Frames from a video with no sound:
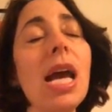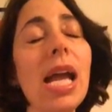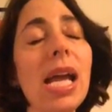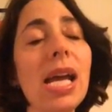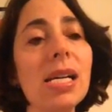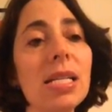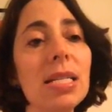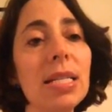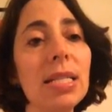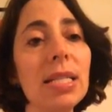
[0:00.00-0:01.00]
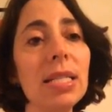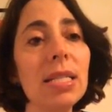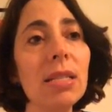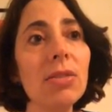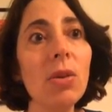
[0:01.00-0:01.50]

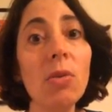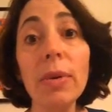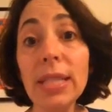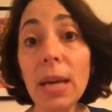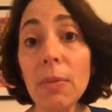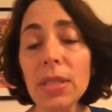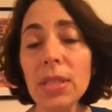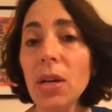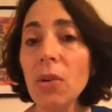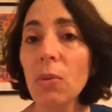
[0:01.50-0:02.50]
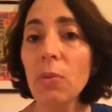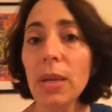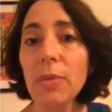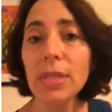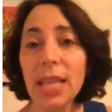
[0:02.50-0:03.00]
And so what we said was, you know what,
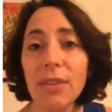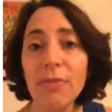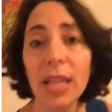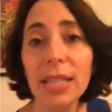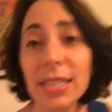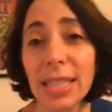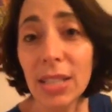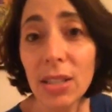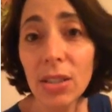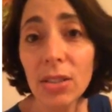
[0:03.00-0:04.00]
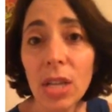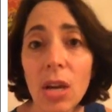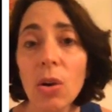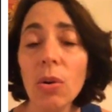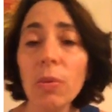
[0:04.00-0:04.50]
we would take volunteers
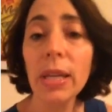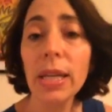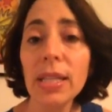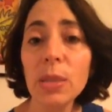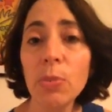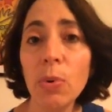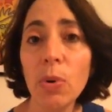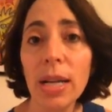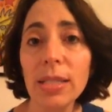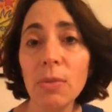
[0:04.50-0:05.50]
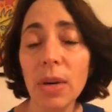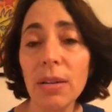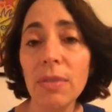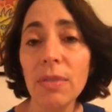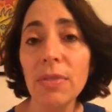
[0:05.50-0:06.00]
who are willing to support us in one
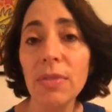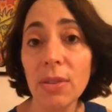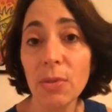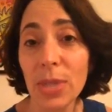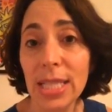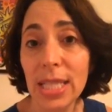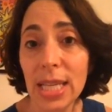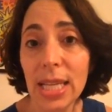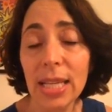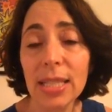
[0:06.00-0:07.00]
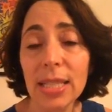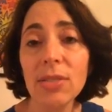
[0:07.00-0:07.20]
of these 3 T's.